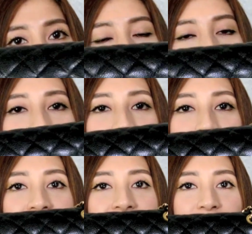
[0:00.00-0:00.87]
So the
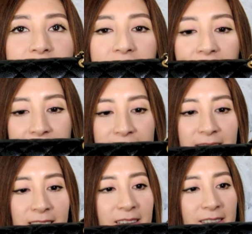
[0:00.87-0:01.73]
medium
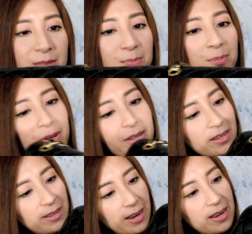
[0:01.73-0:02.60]
size is pretty
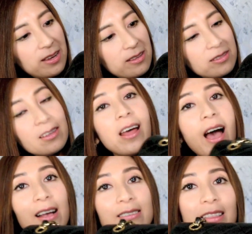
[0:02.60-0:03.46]
nice. It
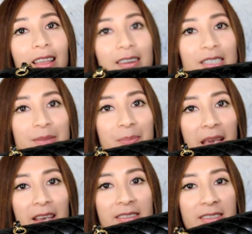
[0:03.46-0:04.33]
has a lot of
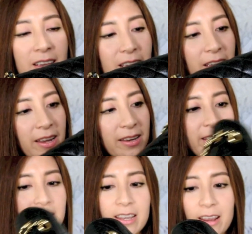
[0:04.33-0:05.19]
space and it
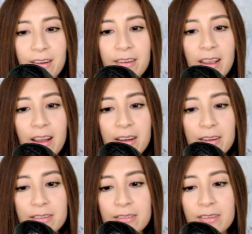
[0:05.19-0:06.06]
can carry
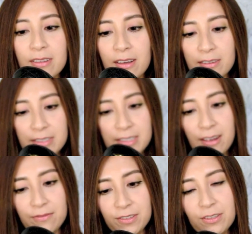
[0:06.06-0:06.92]
a a lot of
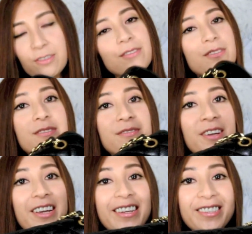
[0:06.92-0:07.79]
stuff too.
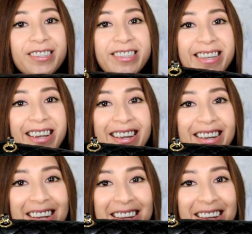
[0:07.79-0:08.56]
Very interesting.